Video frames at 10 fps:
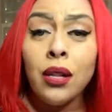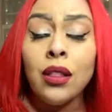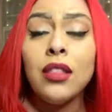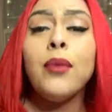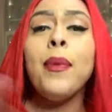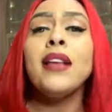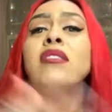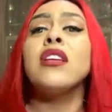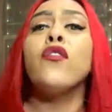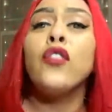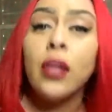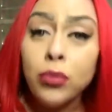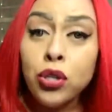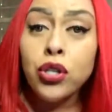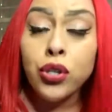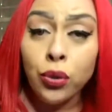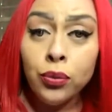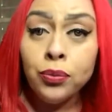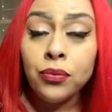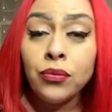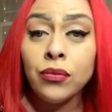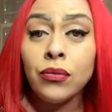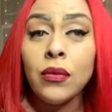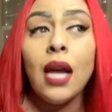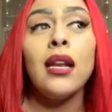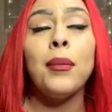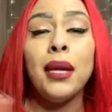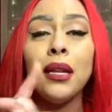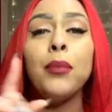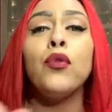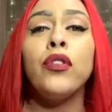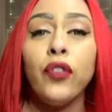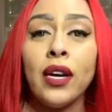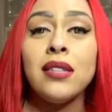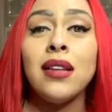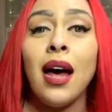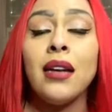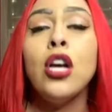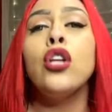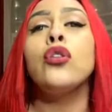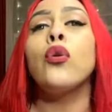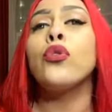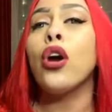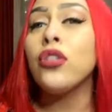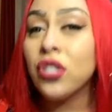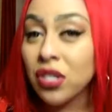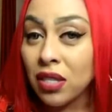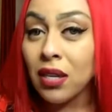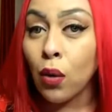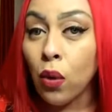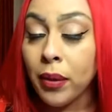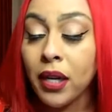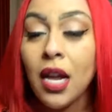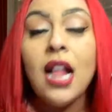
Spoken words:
The best thing for them to do, and let me rephrase that. No narcissistic woman.